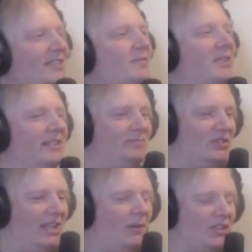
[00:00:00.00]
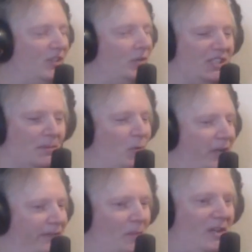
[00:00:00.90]
but that was so
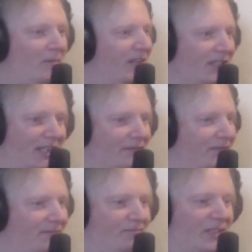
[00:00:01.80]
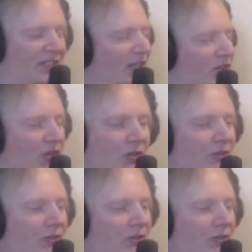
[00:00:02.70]
disappointing for me because I've been such a huge